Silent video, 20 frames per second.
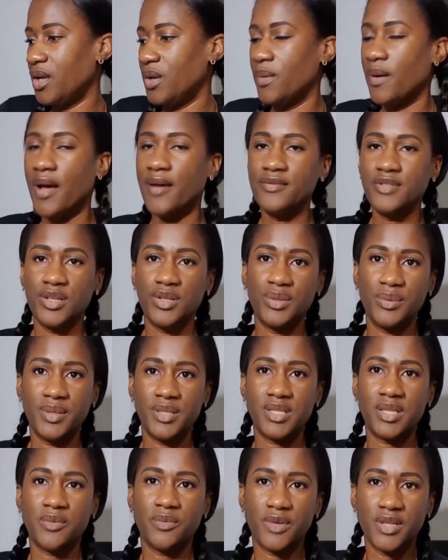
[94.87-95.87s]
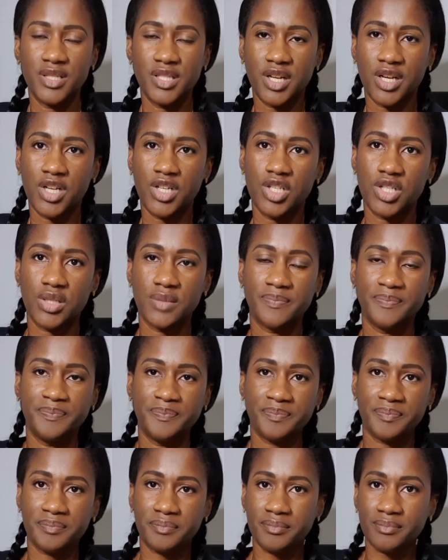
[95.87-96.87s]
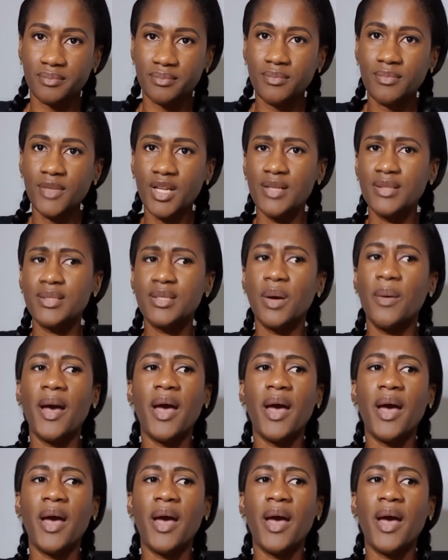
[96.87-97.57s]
after doing some research. So